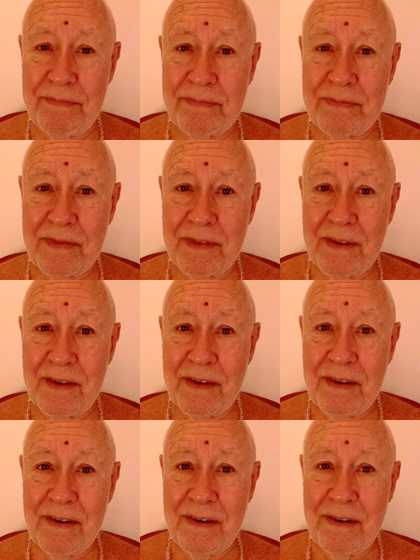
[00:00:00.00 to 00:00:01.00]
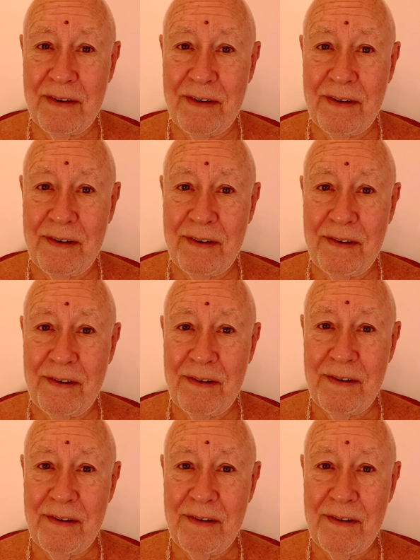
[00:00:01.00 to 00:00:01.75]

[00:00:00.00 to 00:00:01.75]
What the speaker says: No one is speaking in this clip.